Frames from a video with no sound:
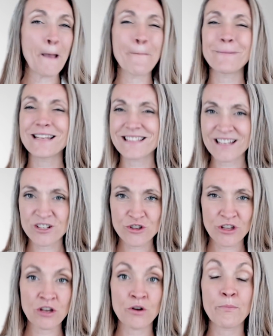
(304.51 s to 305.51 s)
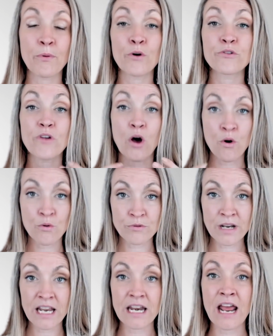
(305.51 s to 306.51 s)
but essentially you're both
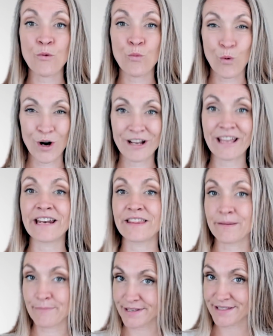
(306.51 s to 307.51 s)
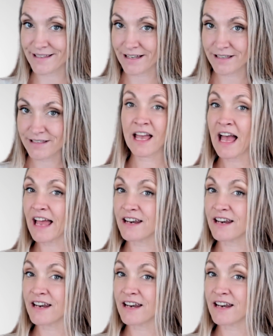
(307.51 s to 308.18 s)
owning and working in the business.